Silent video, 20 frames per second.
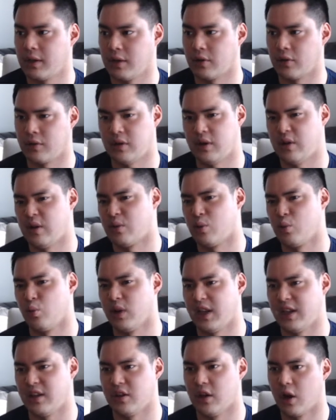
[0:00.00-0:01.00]
You don't
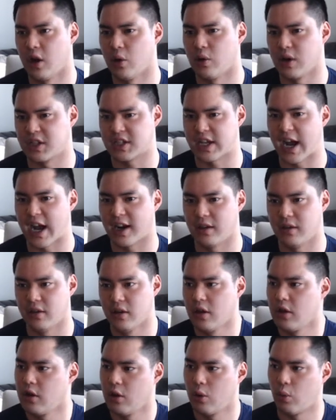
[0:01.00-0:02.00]
really know exactly
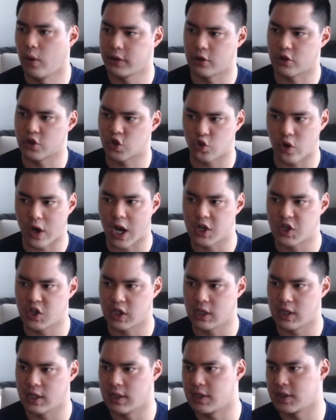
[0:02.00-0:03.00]
what their
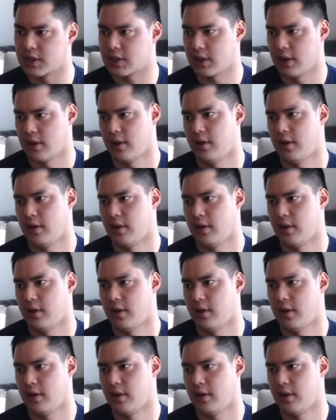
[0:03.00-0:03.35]
strategy is,